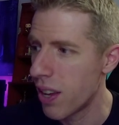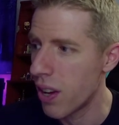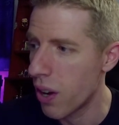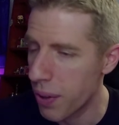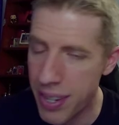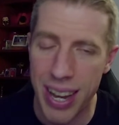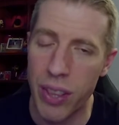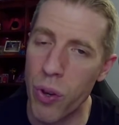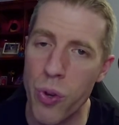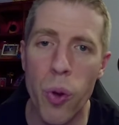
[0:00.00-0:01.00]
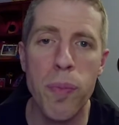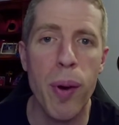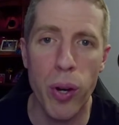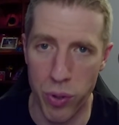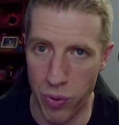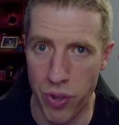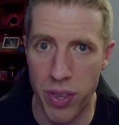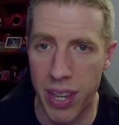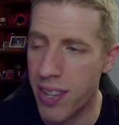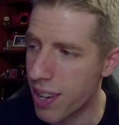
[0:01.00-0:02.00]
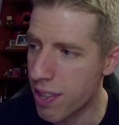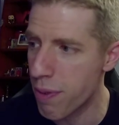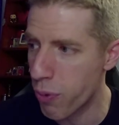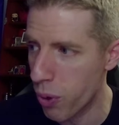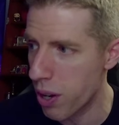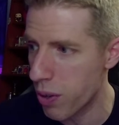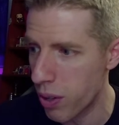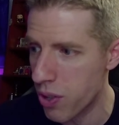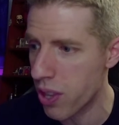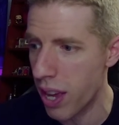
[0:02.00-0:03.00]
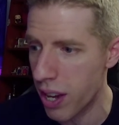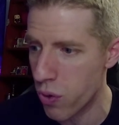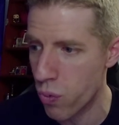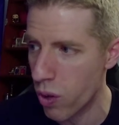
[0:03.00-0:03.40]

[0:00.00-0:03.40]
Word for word: Oh, he's got those old bones. You think 64-year-old Sting is